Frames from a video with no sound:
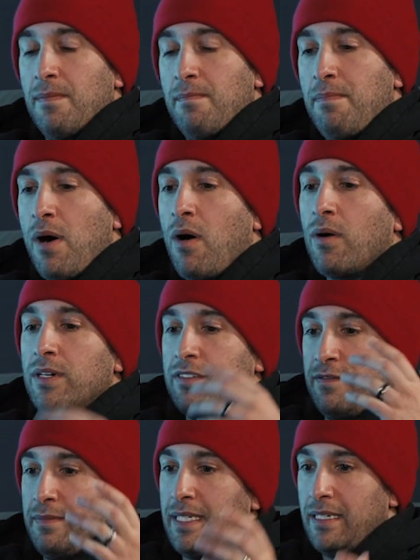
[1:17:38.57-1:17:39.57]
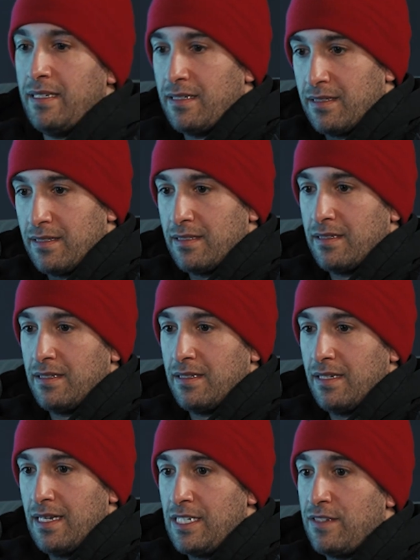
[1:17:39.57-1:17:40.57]
part of me
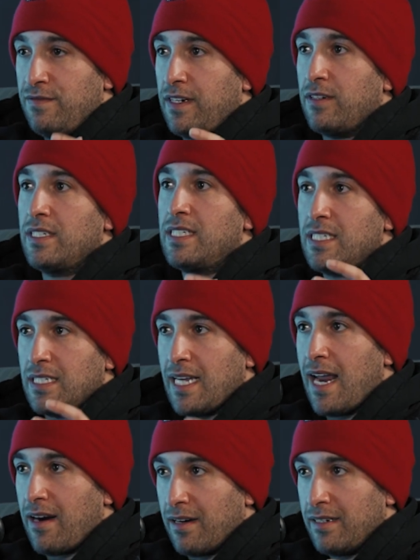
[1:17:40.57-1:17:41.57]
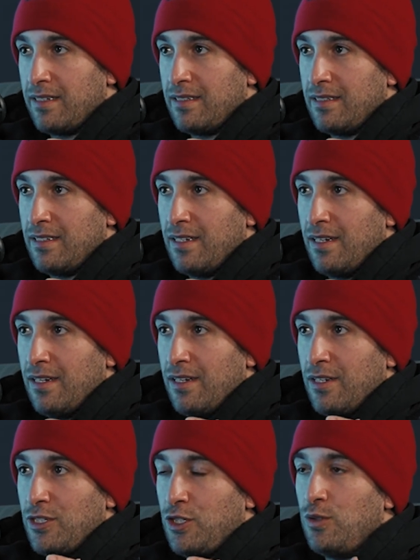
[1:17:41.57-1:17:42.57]
is very scared
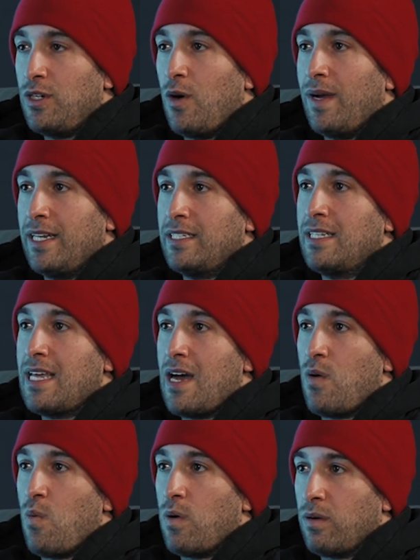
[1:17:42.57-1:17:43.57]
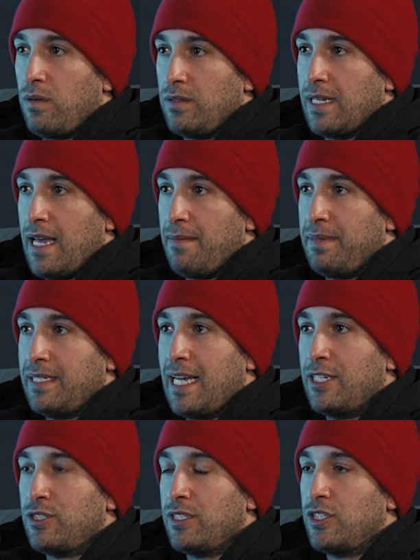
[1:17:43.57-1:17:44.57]
to go into that world and
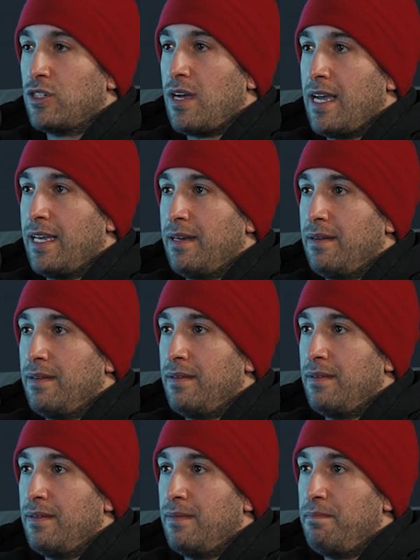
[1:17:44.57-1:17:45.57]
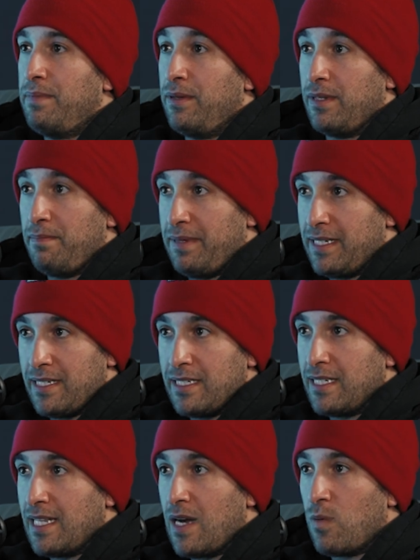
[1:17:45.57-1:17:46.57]
potentially try and build a business
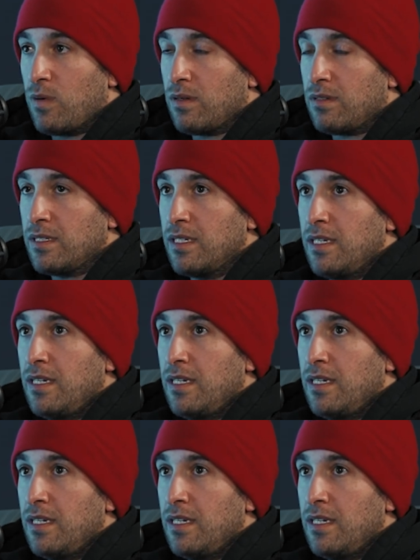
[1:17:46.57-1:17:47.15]
in that world